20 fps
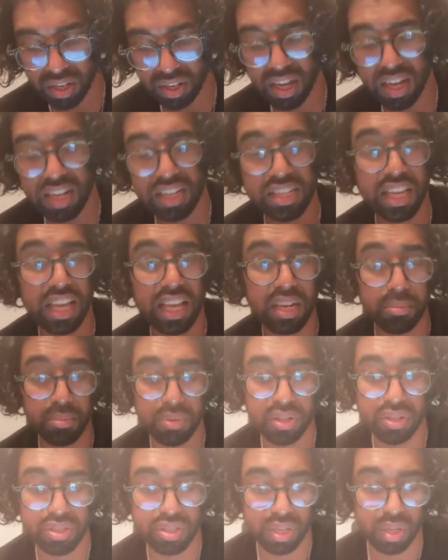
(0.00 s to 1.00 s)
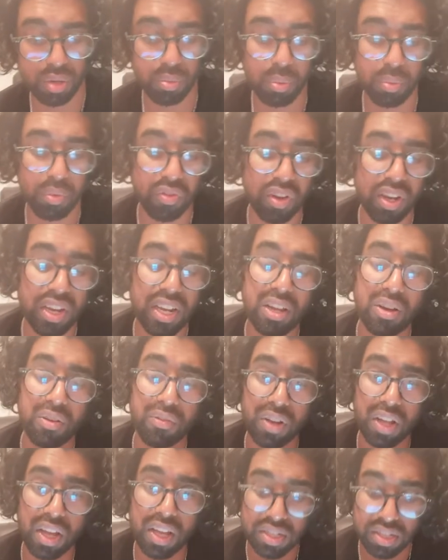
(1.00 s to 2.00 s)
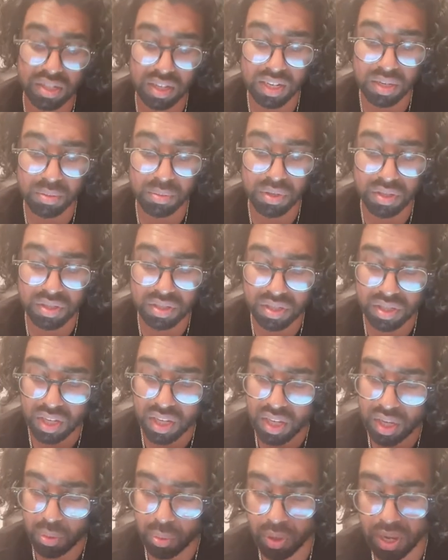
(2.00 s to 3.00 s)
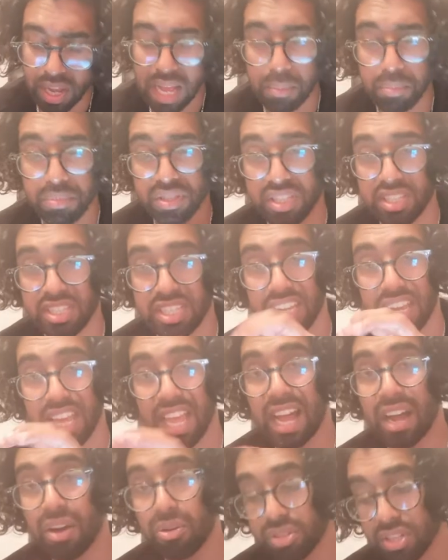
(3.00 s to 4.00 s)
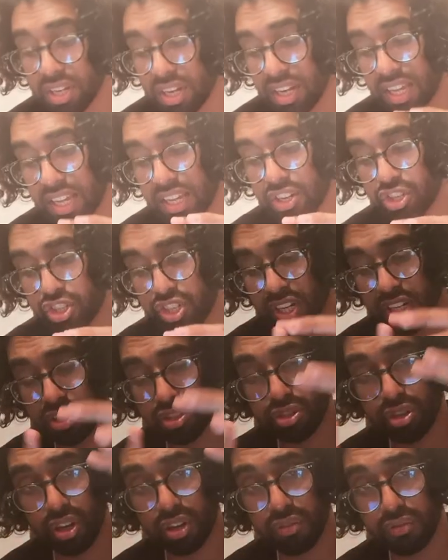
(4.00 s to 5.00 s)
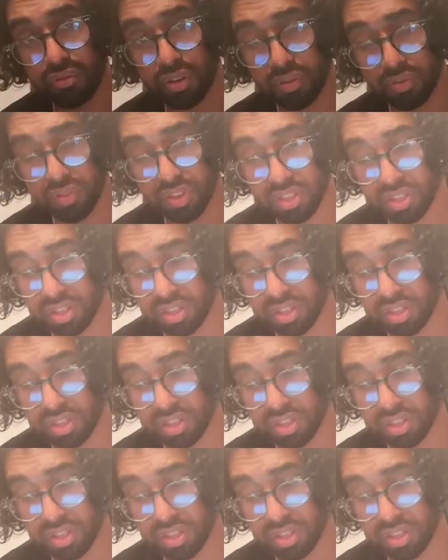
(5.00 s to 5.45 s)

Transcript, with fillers: the lighter elements, so when we run out of lighter elements, what happens is the outer layer sheds off of